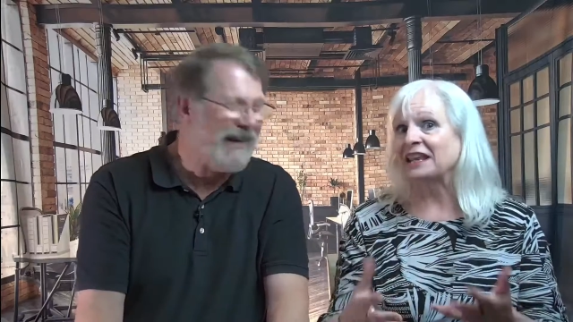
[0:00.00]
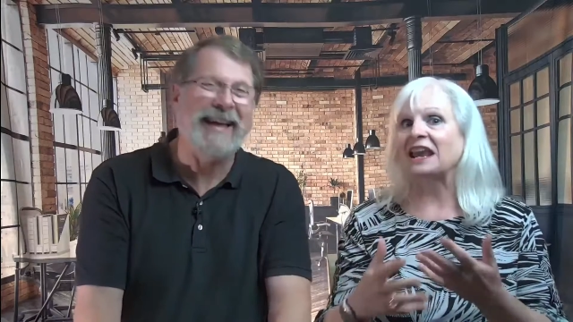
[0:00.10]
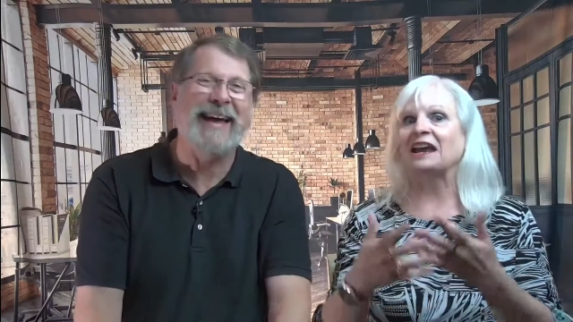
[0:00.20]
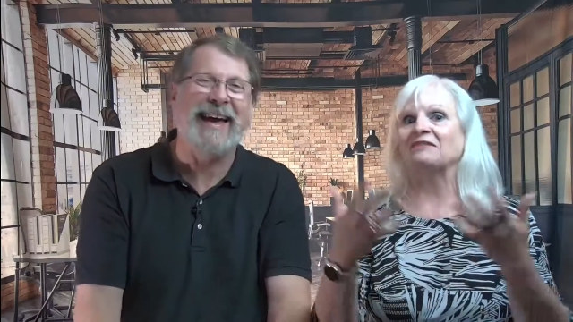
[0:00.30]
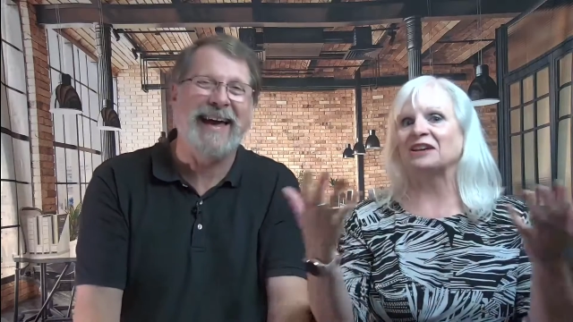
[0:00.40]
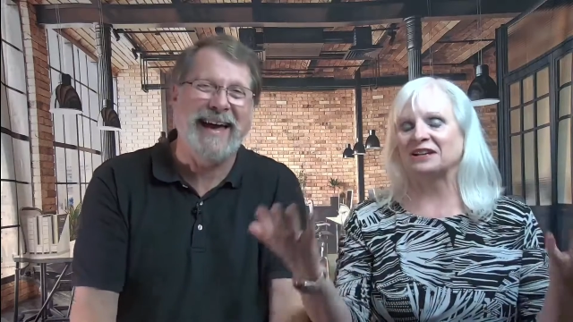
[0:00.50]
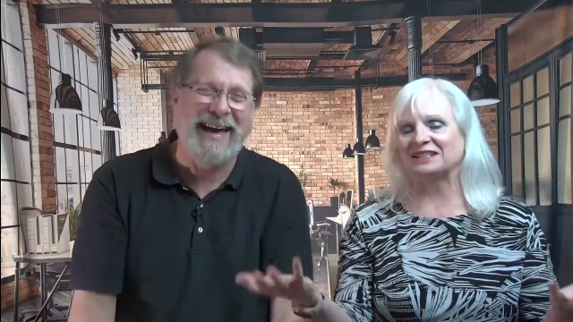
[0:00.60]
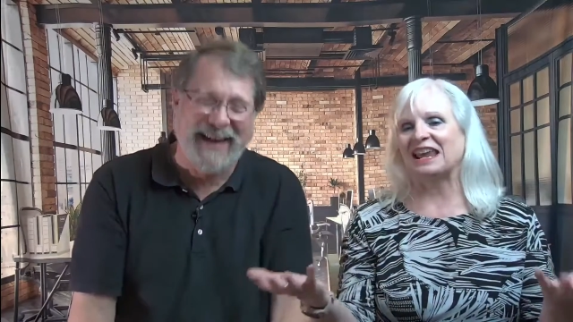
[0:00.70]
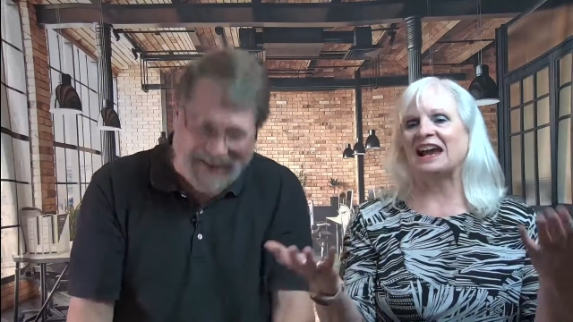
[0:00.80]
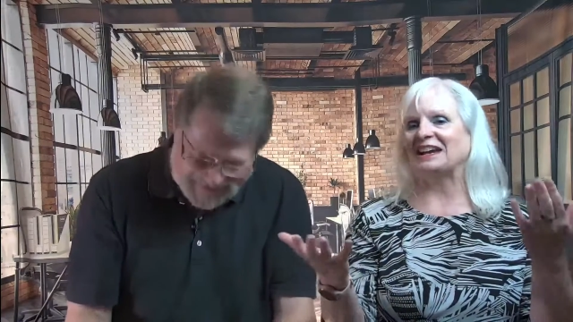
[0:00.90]

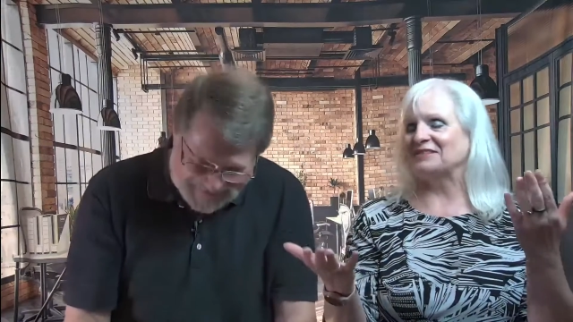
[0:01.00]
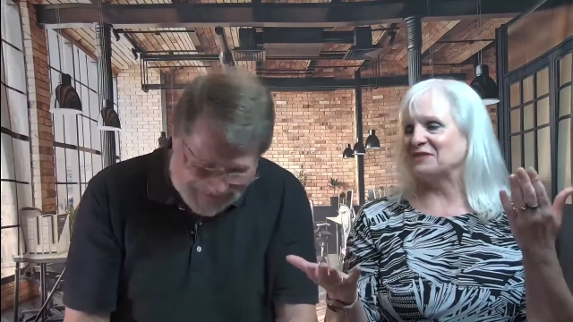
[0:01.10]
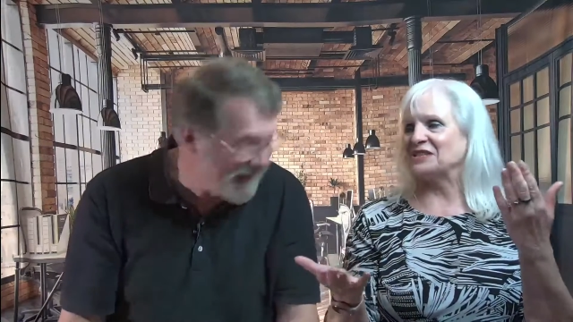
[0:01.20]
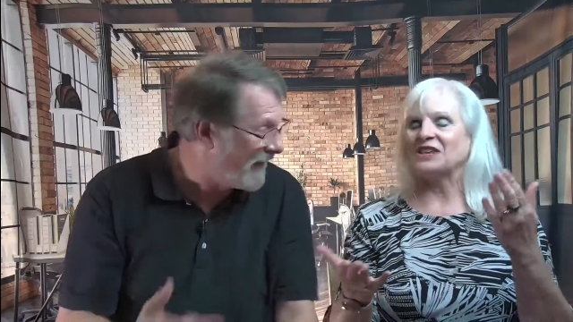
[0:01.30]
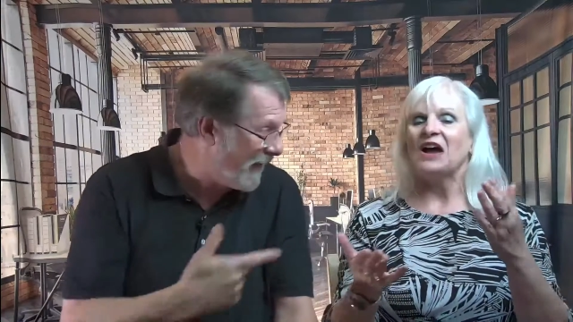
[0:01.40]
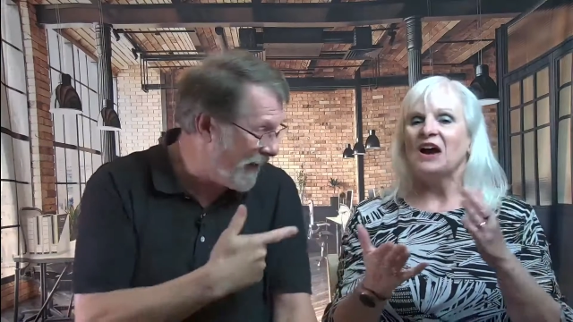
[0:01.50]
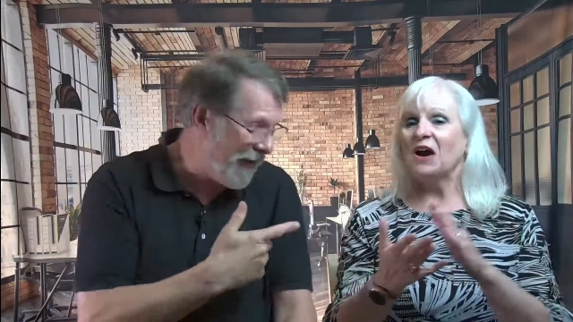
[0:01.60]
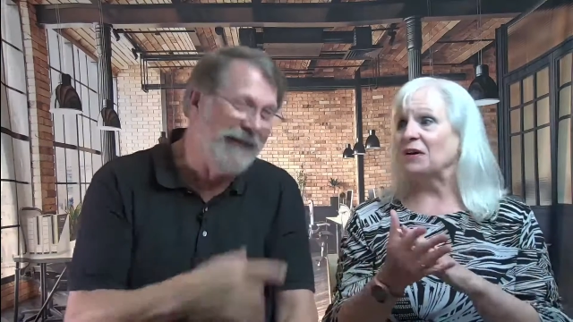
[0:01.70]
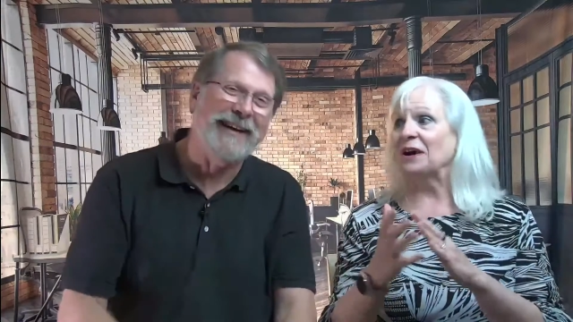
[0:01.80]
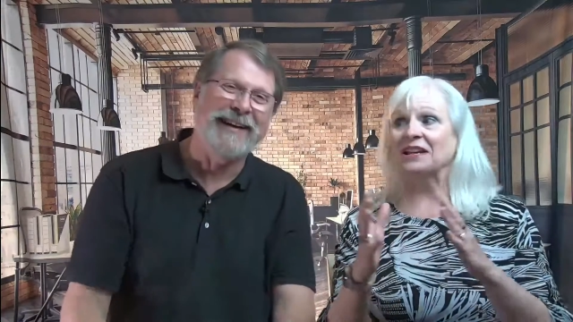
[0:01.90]
Speaker 1: yeah, it was
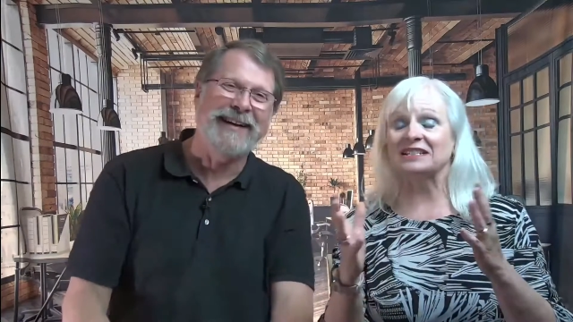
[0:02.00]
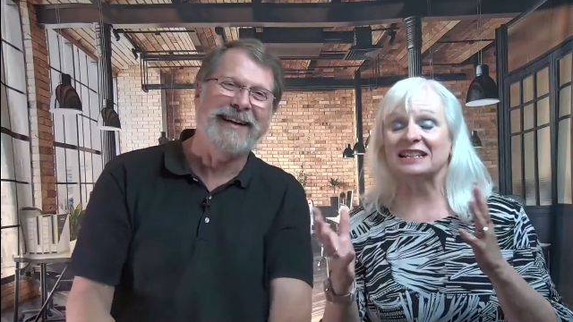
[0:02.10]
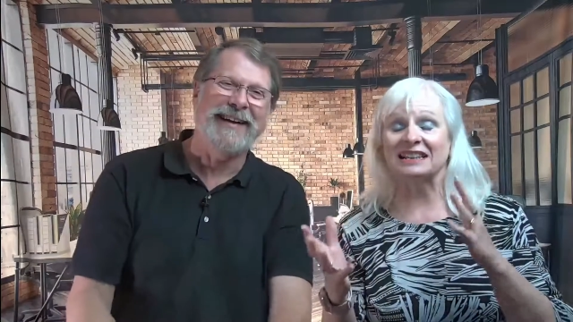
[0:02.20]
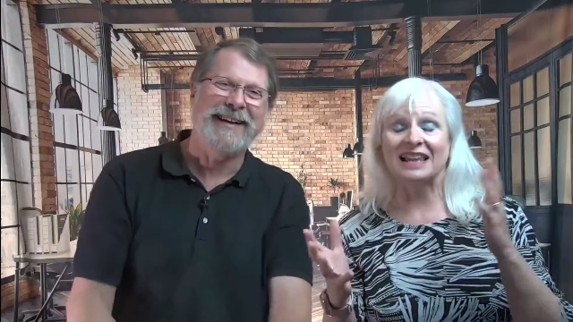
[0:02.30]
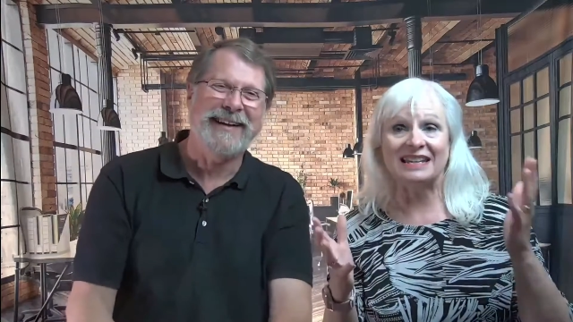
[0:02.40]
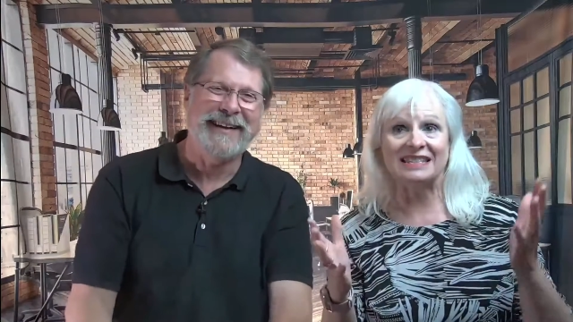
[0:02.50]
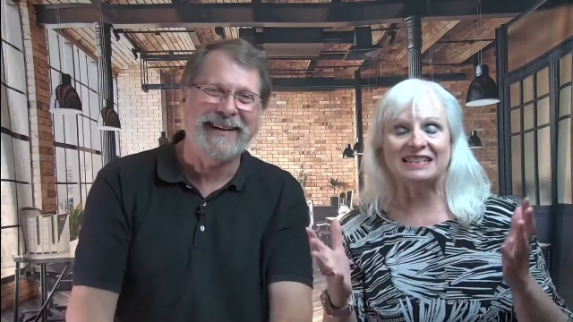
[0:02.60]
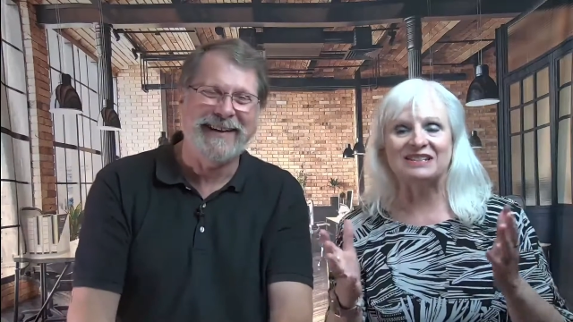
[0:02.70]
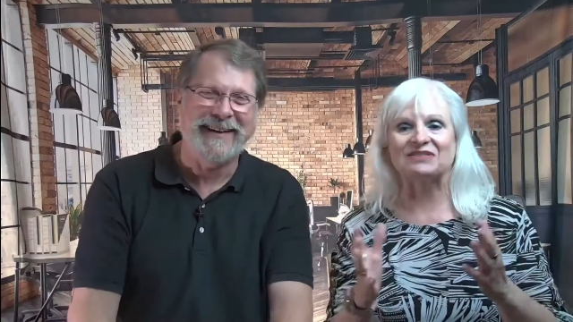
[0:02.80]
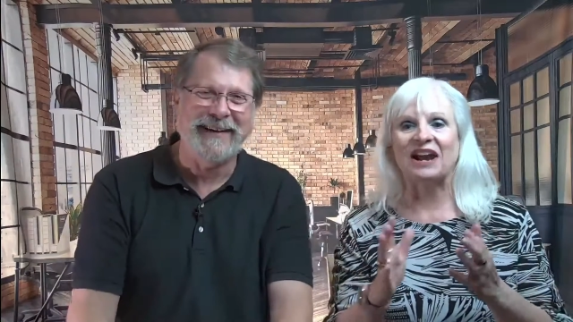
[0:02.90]
always
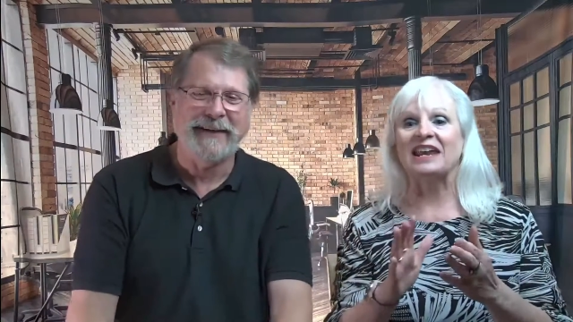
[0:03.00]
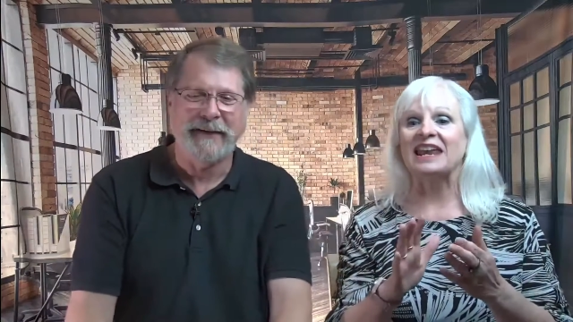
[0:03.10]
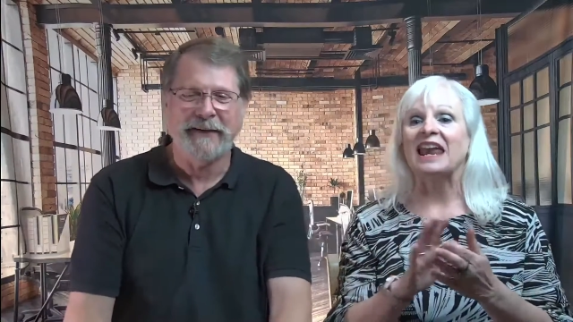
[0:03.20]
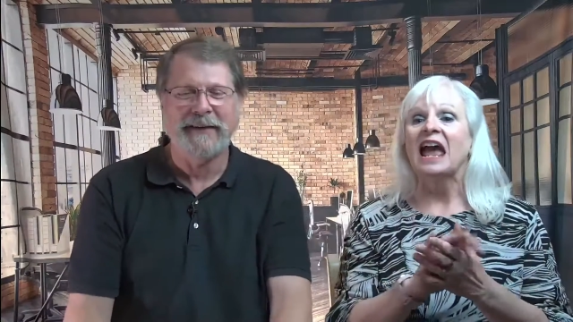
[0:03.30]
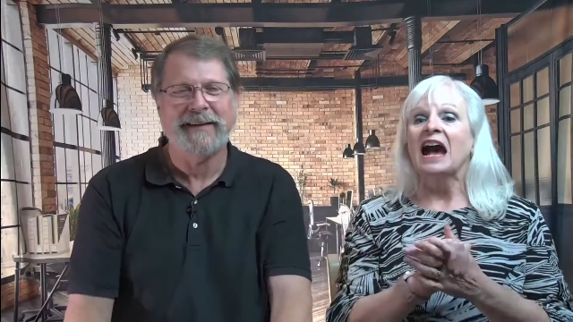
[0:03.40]
Leslie's writing.